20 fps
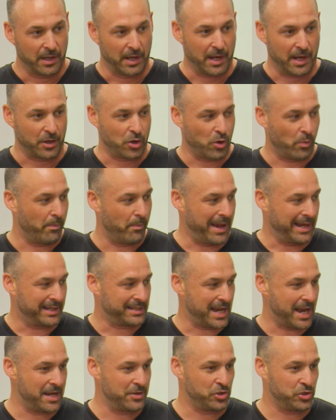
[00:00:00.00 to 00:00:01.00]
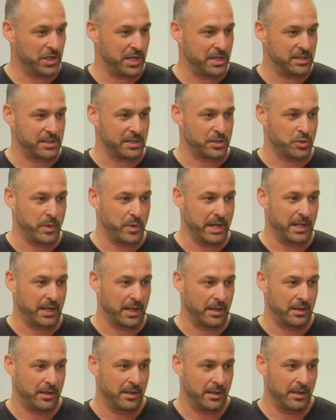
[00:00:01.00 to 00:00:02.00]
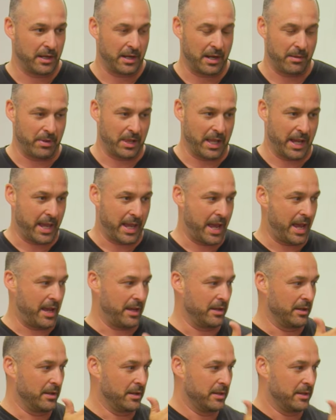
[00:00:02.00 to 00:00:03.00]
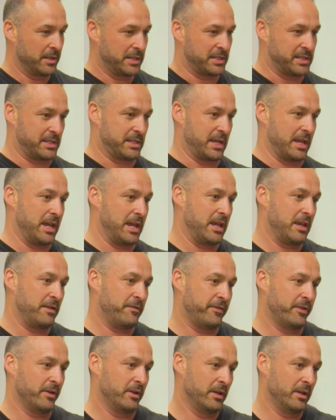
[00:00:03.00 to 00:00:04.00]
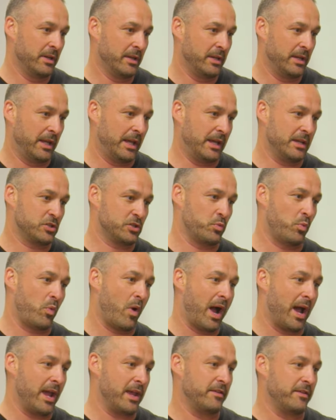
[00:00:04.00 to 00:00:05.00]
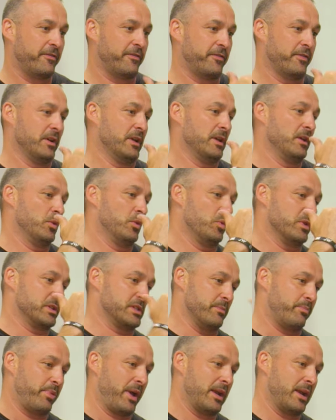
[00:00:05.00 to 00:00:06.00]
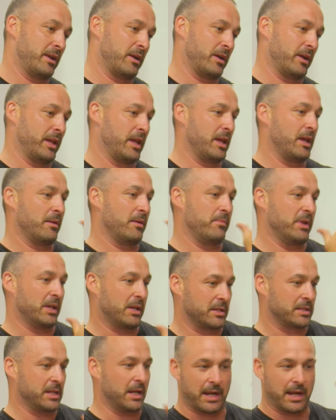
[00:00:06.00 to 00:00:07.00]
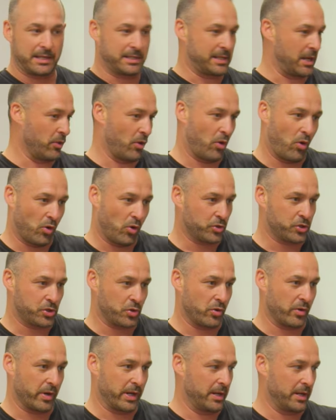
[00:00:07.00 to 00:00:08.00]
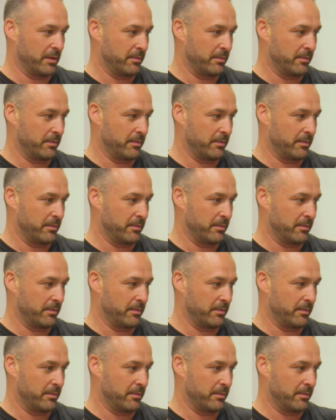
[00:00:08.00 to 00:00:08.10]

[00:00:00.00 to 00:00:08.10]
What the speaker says: And I go, make 10 G's this weekend. And I'd be like, hey, Steve, his wife was dependent on him because, and I'd tell the whole story.